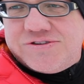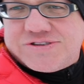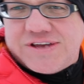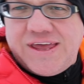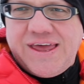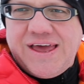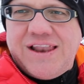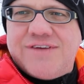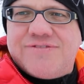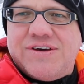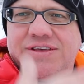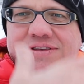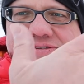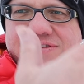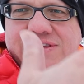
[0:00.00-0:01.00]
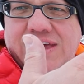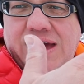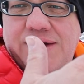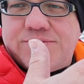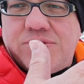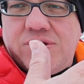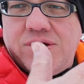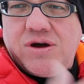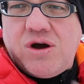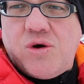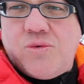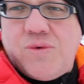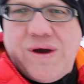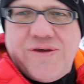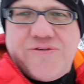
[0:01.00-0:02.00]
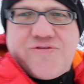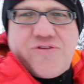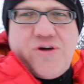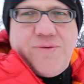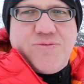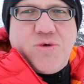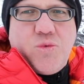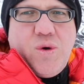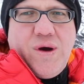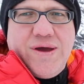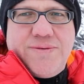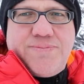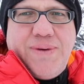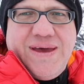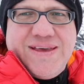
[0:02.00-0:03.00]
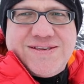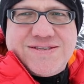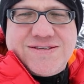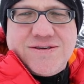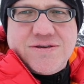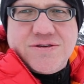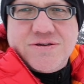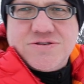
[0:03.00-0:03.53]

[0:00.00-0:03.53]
is that it elevates the camera away from the wide base,